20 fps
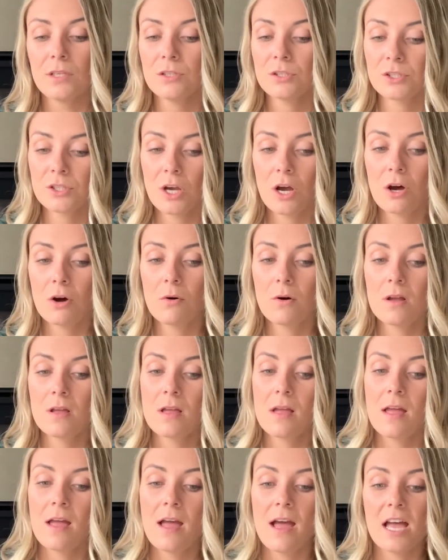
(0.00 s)
So
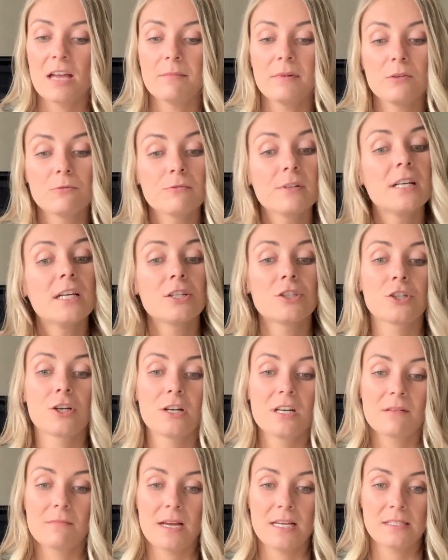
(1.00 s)
I've been
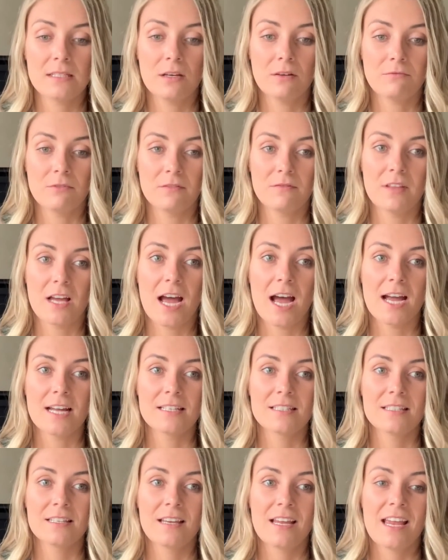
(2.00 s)
reassuring myself of
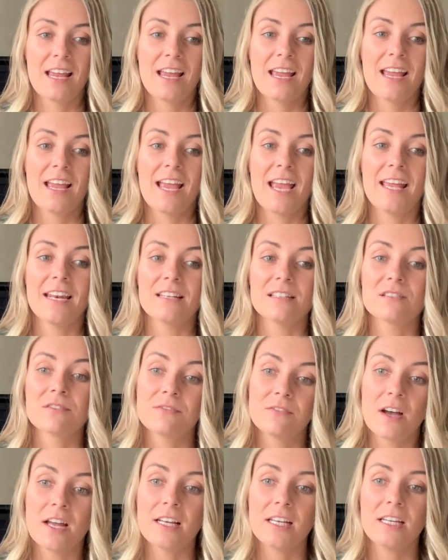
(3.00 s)
that. And it's
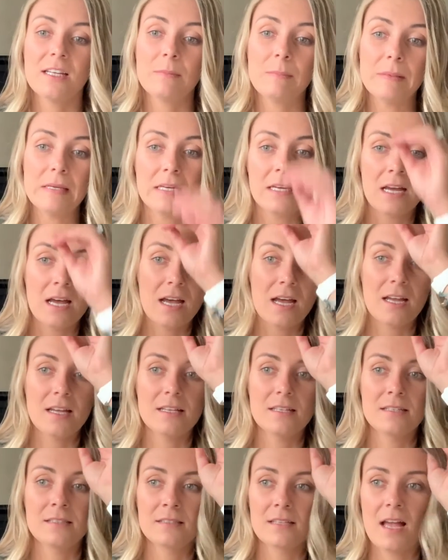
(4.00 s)
funny
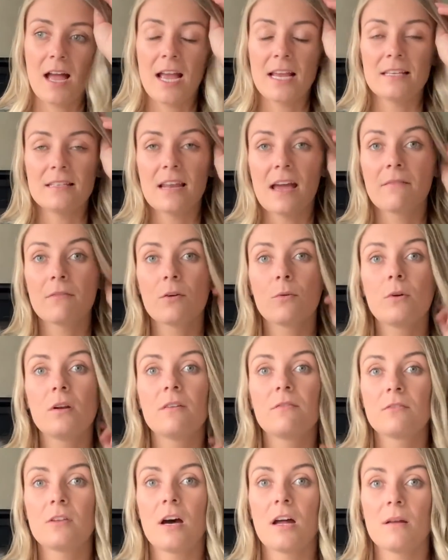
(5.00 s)
because I never would
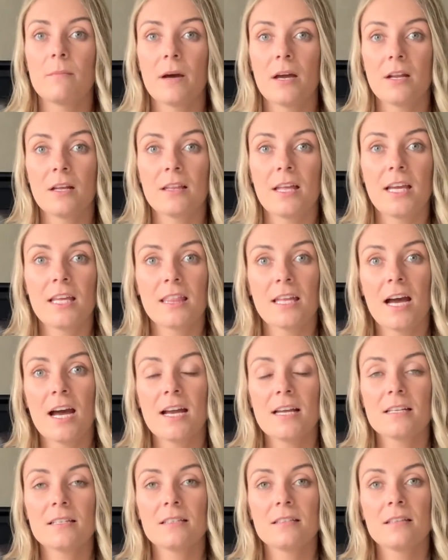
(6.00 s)
have thought about it like
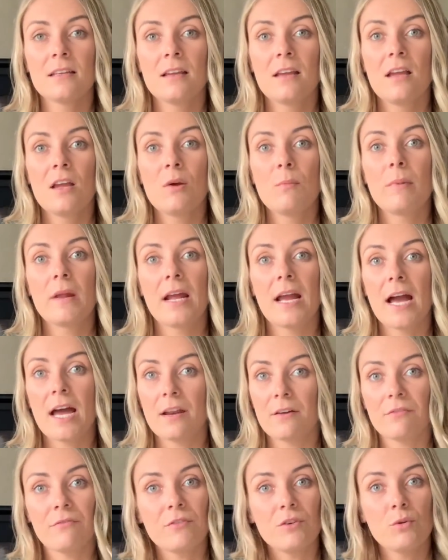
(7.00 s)
that, but I
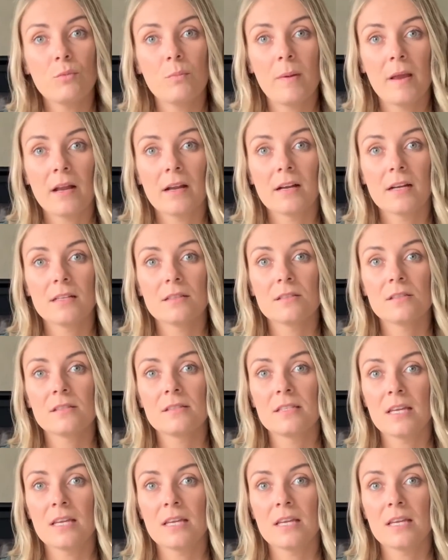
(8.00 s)
had a few parents